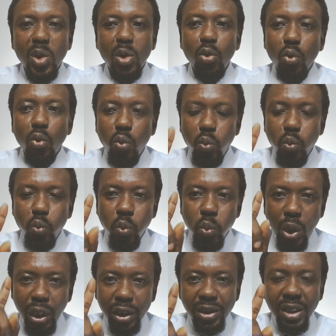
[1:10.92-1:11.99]

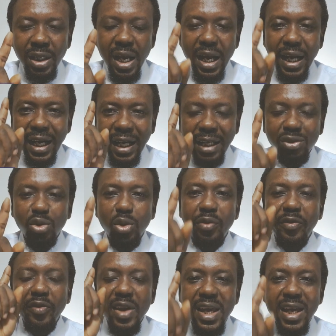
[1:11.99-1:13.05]
one out
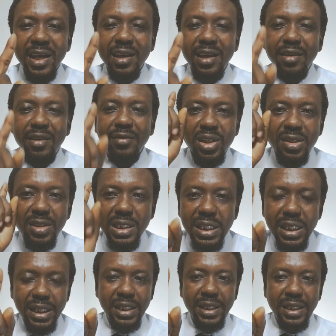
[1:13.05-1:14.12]
of every
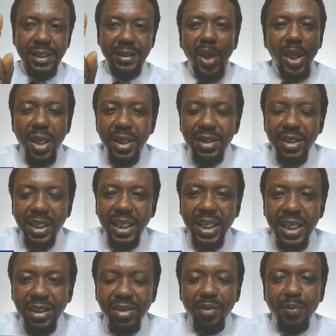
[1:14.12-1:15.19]
three. The
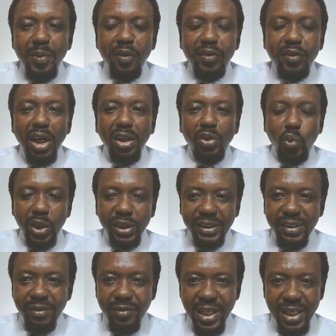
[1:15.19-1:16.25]
kingdom of God was
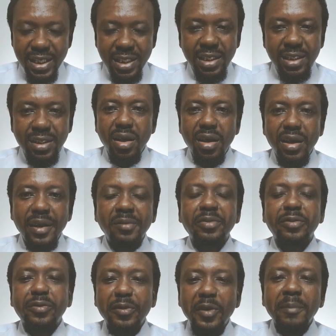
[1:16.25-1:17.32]
divided, and
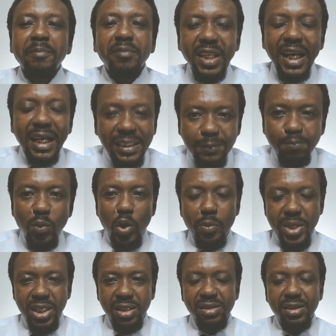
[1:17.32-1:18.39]
from that
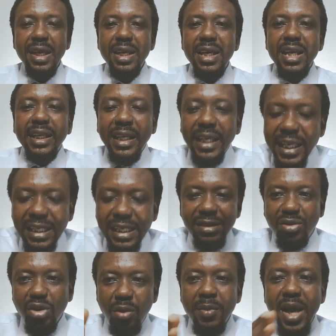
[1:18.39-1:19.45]
moment, a
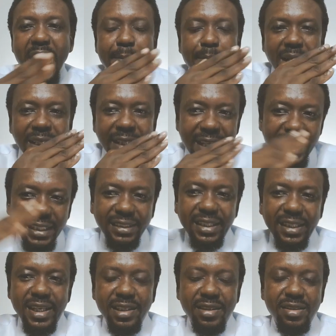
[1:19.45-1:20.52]
kingdom
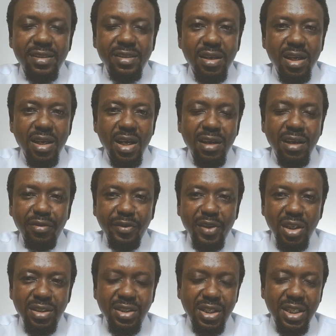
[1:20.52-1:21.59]
emanated out of
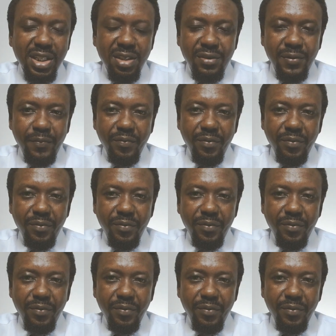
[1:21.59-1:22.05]
God's kingdom.